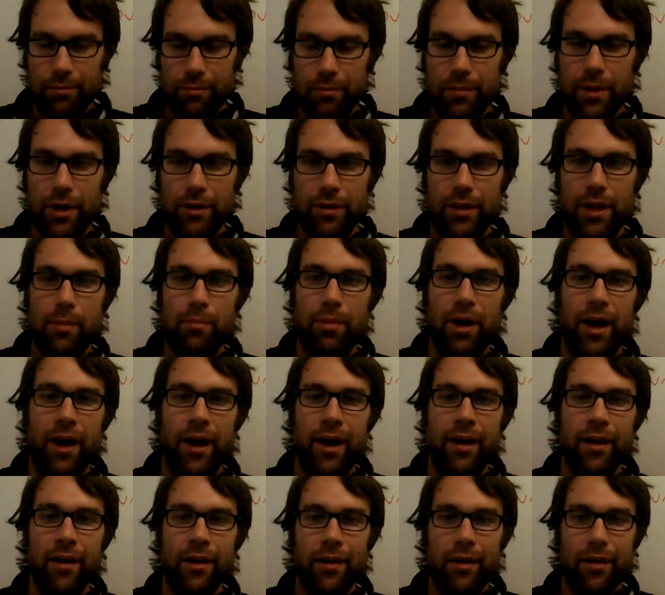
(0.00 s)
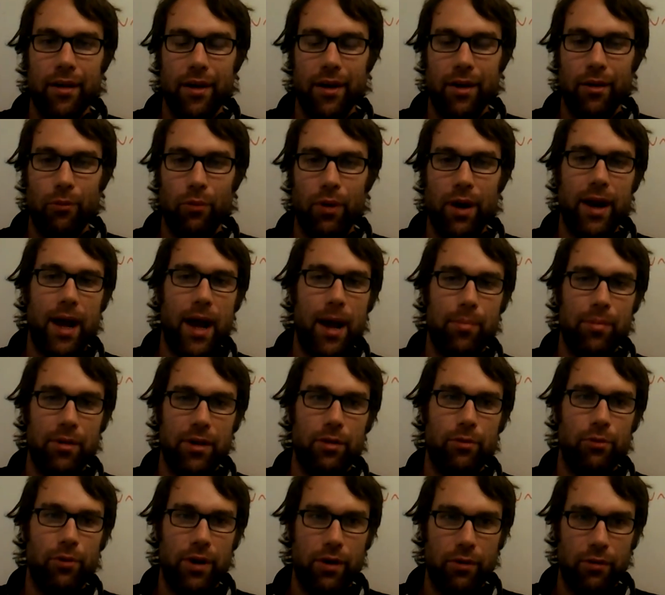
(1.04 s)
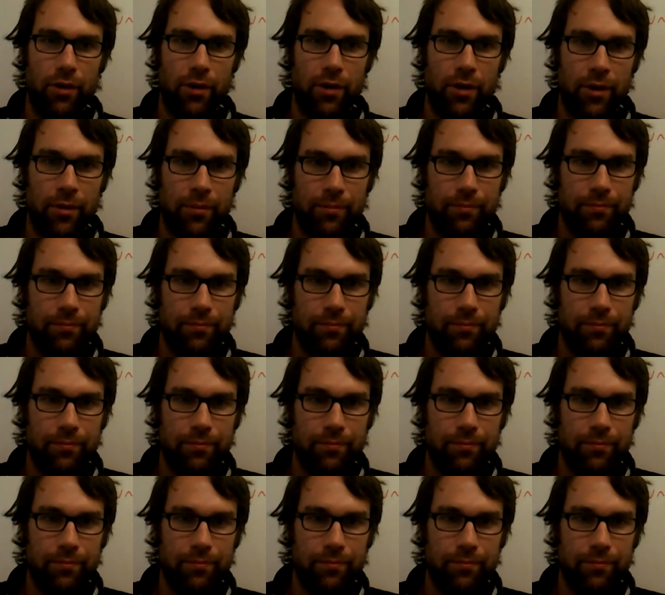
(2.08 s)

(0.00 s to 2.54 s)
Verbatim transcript: merely by uh, what happened in what order.